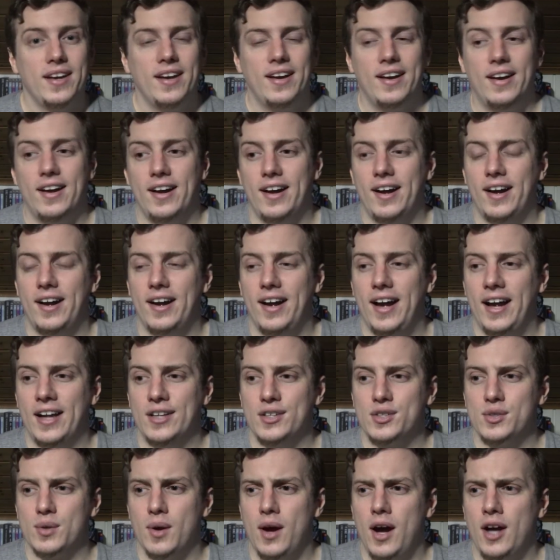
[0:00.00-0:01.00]

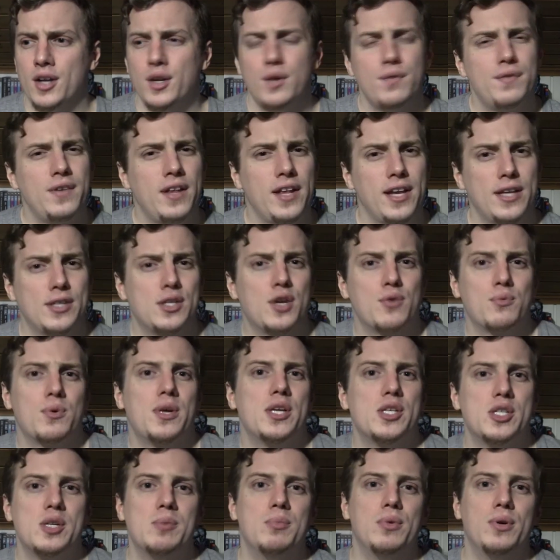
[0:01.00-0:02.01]
And so I don't feel like it's
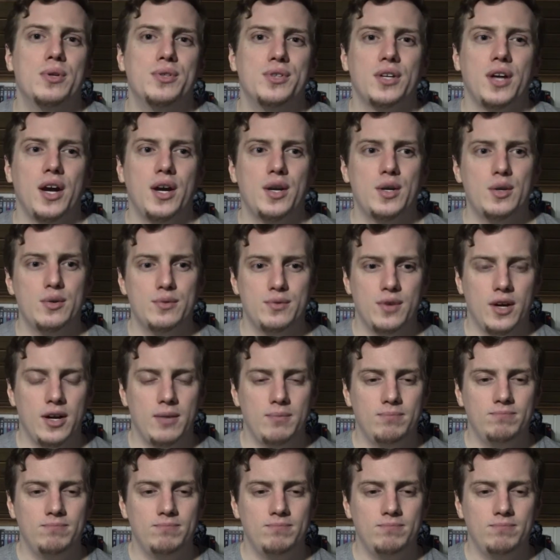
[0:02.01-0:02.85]
unreasonable to kind of,